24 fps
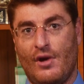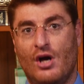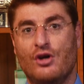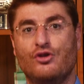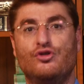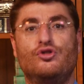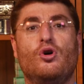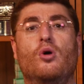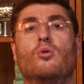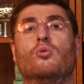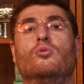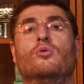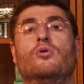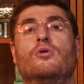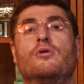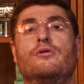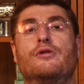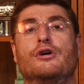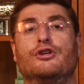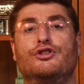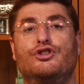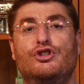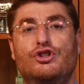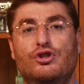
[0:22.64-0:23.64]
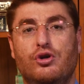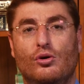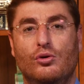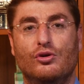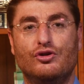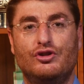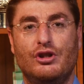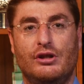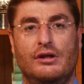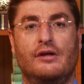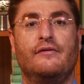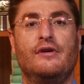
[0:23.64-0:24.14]
So, the
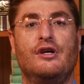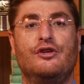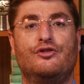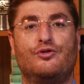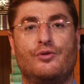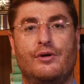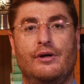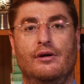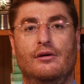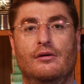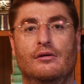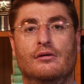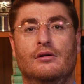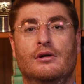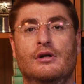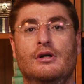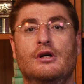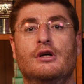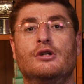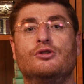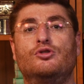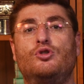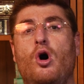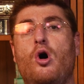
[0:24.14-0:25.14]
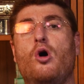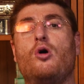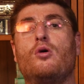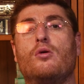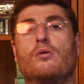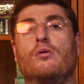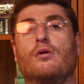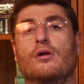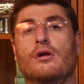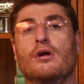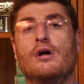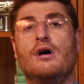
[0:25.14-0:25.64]
children of Israel,
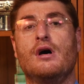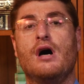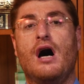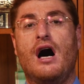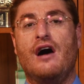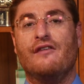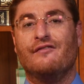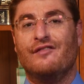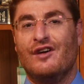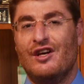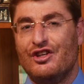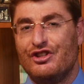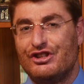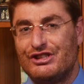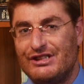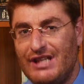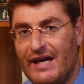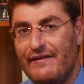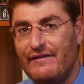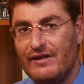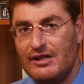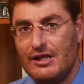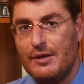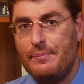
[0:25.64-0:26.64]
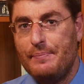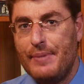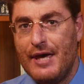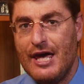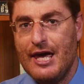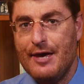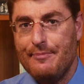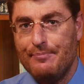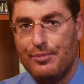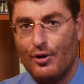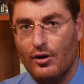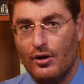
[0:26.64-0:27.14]
total of 70
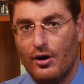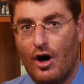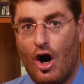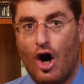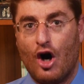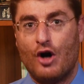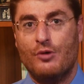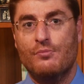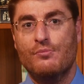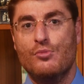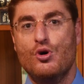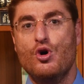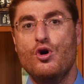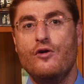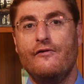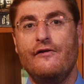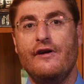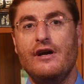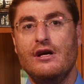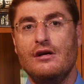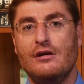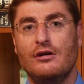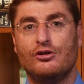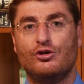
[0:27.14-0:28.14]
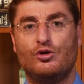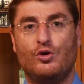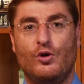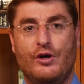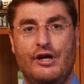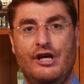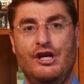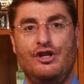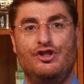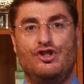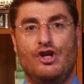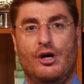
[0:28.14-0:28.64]
people, are moving to
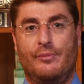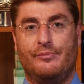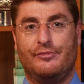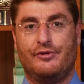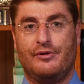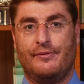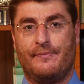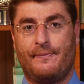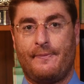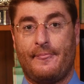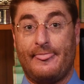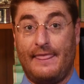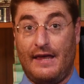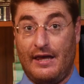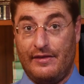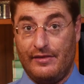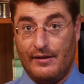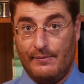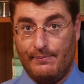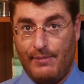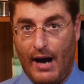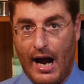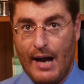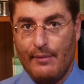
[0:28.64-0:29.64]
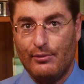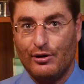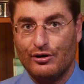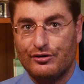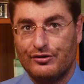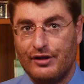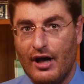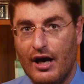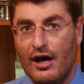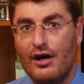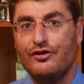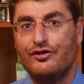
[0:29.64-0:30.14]
Egypt. And the Bible
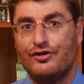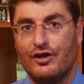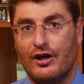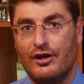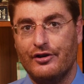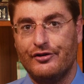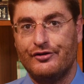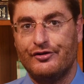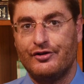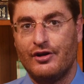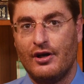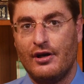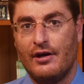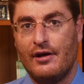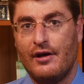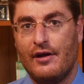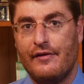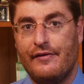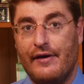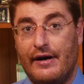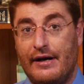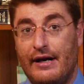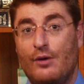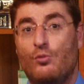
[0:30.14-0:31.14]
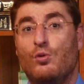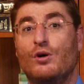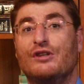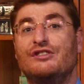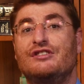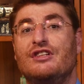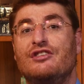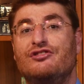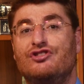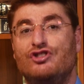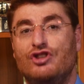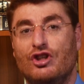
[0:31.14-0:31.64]
tells us that it
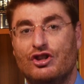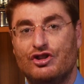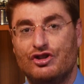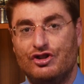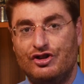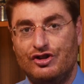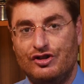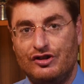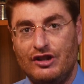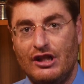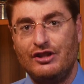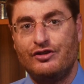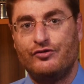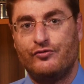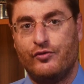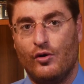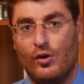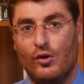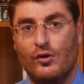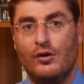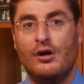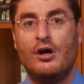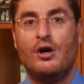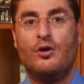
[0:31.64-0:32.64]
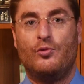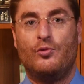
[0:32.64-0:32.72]
was a successful